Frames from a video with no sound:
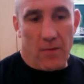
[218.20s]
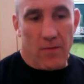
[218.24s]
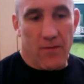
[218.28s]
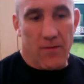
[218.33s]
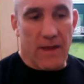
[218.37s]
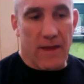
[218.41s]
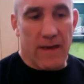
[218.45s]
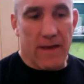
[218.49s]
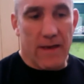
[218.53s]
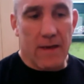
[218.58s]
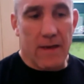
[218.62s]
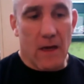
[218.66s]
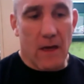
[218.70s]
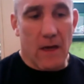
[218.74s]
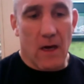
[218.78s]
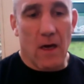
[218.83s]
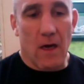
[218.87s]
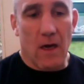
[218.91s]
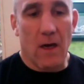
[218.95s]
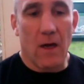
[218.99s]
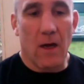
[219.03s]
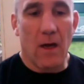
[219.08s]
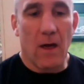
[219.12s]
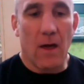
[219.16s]

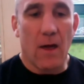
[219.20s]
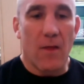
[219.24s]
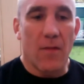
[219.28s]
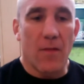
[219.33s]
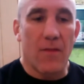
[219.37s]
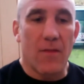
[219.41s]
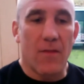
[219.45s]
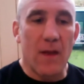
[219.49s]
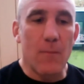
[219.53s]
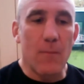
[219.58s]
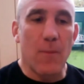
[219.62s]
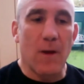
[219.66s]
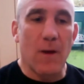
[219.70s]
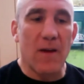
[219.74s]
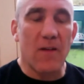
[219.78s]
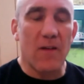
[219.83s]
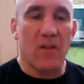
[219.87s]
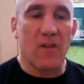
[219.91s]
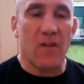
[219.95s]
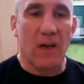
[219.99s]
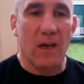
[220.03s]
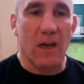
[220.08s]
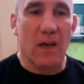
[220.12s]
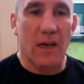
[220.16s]
Then
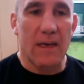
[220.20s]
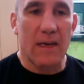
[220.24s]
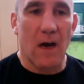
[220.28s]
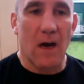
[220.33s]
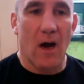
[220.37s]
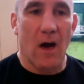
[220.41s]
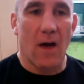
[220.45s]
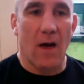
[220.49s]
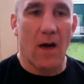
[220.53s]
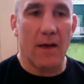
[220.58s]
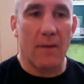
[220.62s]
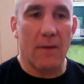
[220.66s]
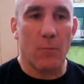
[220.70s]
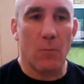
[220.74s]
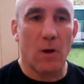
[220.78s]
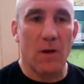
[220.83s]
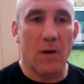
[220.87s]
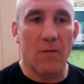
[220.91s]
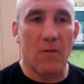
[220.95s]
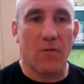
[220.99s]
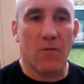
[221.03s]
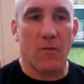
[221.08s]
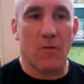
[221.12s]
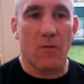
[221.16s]
basically I
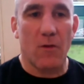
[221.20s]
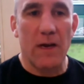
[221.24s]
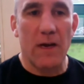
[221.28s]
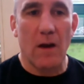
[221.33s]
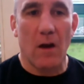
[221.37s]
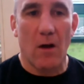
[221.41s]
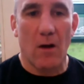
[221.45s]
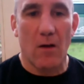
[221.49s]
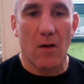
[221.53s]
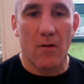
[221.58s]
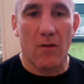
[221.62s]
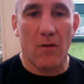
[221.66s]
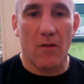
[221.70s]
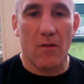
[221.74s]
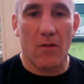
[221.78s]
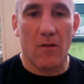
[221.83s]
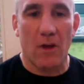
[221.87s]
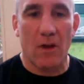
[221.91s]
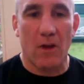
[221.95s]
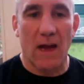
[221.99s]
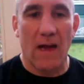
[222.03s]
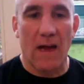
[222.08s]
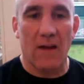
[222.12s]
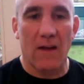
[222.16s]
went
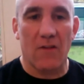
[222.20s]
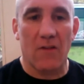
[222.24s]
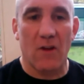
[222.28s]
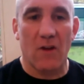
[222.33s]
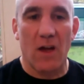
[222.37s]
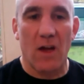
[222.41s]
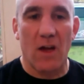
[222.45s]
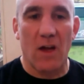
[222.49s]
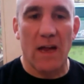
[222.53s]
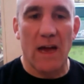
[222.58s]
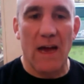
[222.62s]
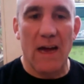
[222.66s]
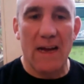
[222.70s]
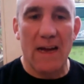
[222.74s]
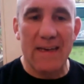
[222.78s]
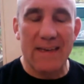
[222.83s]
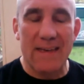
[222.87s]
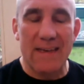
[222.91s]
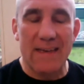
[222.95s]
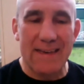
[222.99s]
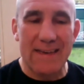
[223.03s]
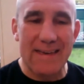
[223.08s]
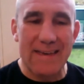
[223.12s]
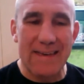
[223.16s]
freelance as an
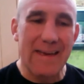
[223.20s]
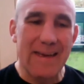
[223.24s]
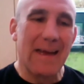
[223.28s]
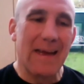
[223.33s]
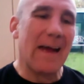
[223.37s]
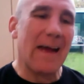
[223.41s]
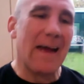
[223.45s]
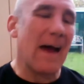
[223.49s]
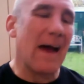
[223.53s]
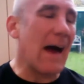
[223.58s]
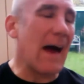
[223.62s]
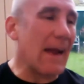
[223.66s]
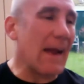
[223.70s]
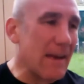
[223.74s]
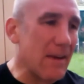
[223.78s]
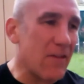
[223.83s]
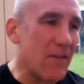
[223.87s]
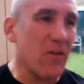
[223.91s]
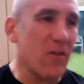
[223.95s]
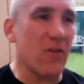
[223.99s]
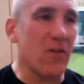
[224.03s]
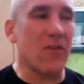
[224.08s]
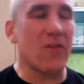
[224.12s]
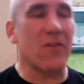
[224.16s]
AD, and it
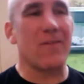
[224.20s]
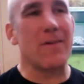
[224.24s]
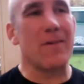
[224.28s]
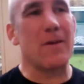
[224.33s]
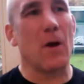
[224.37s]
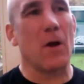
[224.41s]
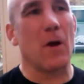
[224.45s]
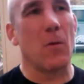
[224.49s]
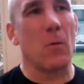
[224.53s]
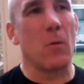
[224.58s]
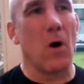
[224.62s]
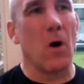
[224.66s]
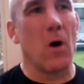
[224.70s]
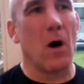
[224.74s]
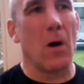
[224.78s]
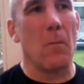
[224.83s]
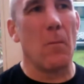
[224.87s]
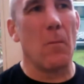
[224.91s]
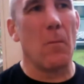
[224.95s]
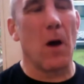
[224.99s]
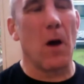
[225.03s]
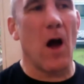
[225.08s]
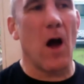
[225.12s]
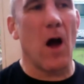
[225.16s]
just, you know what,
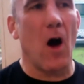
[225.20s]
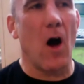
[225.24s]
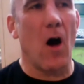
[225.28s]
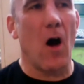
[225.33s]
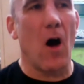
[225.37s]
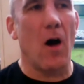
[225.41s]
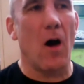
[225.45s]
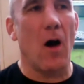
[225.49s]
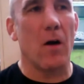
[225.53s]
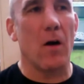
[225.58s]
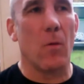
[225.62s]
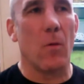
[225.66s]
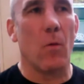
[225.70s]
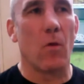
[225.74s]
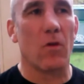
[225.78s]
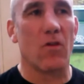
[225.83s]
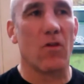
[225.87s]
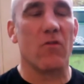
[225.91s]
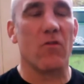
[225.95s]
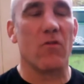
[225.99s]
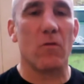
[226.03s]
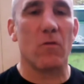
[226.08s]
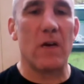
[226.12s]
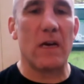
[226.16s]
my heart
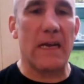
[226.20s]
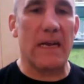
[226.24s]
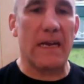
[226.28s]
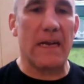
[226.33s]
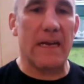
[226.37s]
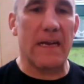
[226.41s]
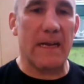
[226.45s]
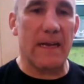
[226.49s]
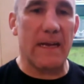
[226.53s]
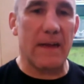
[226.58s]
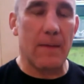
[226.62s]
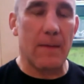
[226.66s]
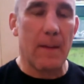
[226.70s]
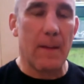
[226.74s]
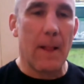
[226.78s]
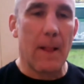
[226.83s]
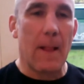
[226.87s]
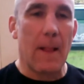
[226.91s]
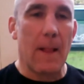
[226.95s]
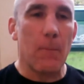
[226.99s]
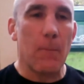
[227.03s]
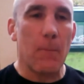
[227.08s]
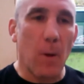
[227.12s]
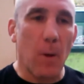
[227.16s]
wasn't really in it.
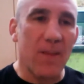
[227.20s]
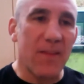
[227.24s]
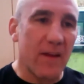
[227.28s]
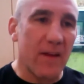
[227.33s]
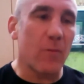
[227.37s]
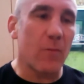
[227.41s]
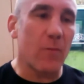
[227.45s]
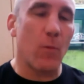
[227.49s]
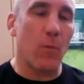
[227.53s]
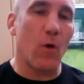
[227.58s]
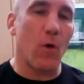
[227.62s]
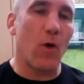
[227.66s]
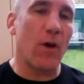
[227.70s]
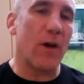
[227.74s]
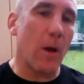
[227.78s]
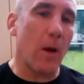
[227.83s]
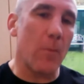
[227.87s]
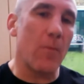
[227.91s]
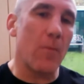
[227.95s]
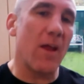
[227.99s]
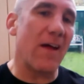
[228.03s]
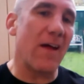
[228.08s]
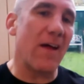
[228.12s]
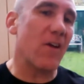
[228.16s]
By this point
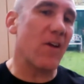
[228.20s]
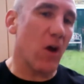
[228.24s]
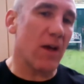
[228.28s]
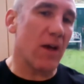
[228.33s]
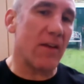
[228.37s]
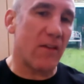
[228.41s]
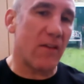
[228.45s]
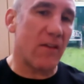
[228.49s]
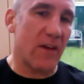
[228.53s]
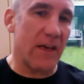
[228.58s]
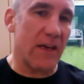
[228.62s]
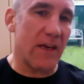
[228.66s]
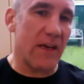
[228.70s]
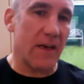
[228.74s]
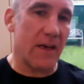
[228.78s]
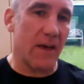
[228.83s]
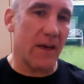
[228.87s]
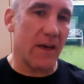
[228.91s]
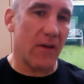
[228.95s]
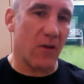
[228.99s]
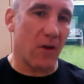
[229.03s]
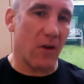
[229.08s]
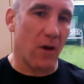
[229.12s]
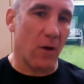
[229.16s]
I'm now 19
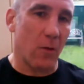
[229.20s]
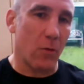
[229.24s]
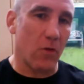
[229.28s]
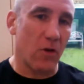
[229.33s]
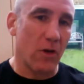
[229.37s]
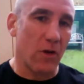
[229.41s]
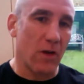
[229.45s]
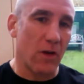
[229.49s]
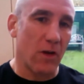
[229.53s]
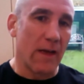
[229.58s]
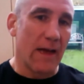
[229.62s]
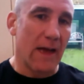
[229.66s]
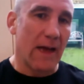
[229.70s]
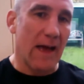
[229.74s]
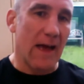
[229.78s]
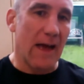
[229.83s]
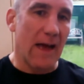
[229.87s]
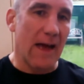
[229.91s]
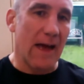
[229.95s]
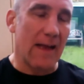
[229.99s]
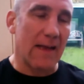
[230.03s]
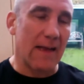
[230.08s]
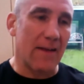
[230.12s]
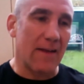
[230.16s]
years old,
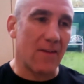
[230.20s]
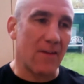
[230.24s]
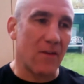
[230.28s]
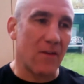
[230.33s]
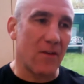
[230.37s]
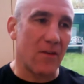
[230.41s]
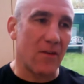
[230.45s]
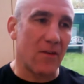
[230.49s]
and